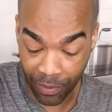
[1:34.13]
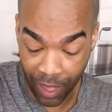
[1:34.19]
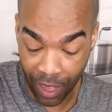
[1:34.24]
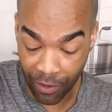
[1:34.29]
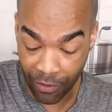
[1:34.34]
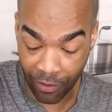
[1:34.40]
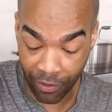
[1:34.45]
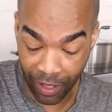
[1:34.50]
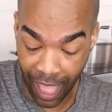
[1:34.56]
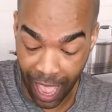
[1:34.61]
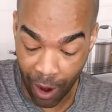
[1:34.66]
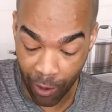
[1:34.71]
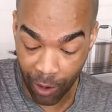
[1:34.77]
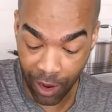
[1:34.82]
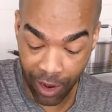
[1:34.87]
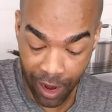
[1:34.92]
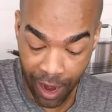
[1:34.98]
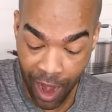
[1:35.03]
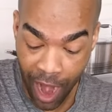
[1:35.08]

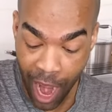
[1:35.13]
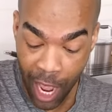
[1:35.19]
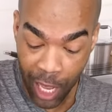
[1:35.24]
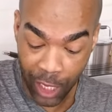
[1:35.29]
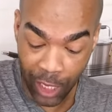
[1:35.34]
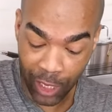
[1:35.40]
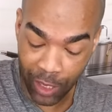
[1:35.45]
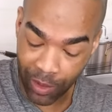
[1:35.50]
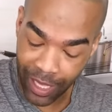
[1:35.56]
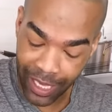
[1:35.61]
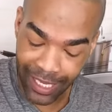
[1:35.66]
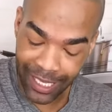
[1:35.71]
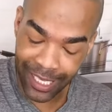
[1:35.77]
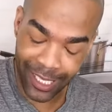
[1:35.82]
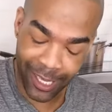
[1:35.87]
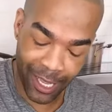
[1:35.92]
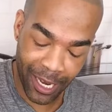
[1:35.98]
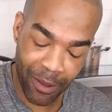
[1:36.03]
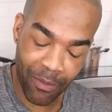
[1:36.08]
flour. So this is
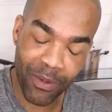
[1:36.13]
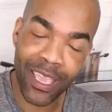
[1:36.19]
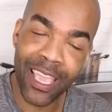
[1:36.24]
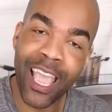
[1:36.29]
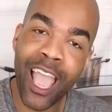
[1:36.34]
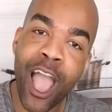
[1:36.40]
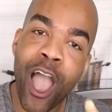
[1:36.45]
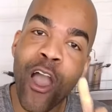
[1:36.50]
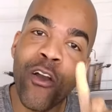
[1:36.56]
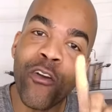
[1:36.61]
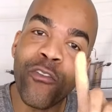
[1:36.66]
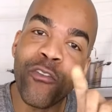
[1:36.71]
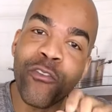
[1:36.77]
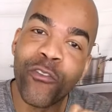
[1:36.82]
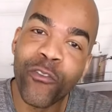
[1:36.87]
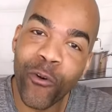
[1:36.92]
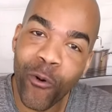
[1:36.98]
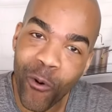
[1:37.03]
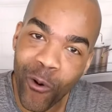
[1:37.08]
gonna be
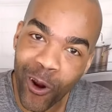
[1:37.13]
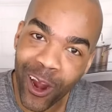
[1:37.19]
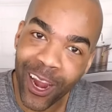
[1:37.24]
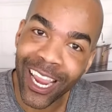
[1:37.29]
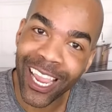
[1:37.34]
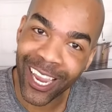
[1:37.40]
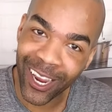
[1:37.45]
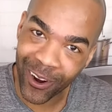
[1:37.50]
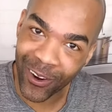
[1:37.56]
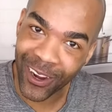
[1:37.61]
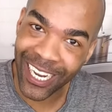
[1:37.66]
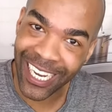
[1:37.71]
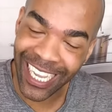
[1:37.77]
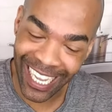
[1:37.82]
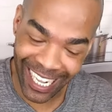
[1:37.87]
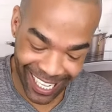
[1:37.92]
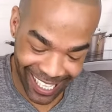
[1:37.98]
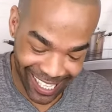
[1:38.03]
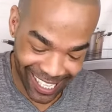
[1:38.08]
4
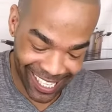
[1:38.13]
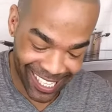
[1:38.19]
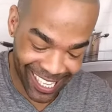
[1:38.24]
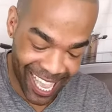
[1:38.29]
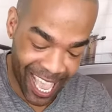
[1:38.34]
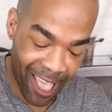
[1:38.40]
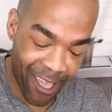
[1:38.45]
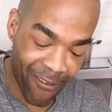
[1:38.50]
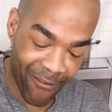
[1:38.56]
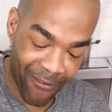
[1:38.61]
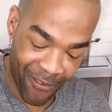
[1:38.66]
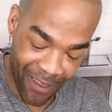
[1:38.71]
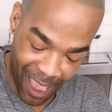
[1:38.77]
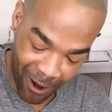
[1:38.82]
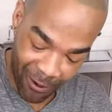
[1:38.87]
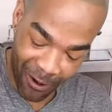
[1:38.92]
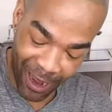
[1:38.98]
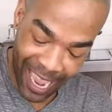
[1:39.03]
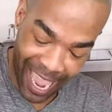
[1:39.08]
ingredients.
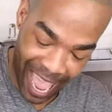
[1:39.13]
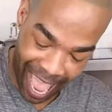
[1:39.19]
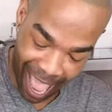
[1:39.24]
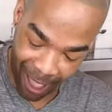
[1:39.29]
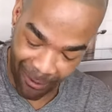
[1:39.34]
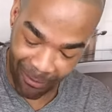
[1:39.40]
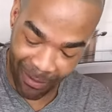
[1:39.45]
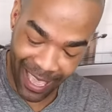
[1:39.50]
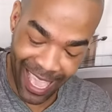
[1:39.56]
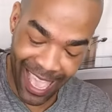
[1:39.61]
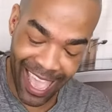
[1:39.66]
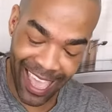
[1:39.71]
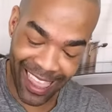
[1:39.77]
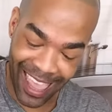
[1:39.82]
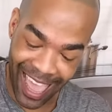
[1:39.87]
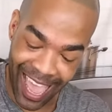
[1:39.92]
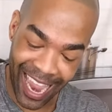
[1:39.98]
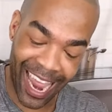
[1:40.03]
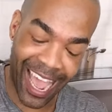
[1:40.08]
Very happy
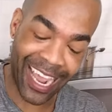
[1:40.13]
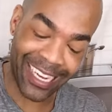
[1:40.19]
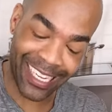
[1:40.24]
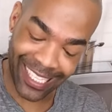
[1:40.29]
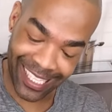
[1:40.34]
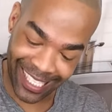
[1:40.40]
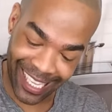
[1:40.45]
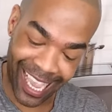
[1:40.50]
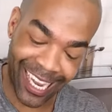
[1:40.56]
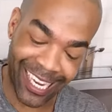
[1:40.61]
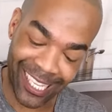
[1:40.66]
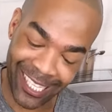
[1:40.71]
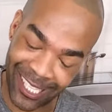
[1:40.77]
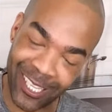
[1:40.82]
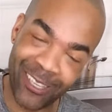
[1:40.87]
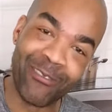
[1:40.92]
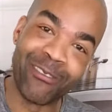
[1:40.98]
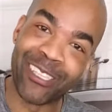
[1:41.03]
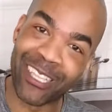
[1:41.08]
that I decided
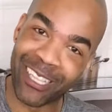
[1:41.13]
to use a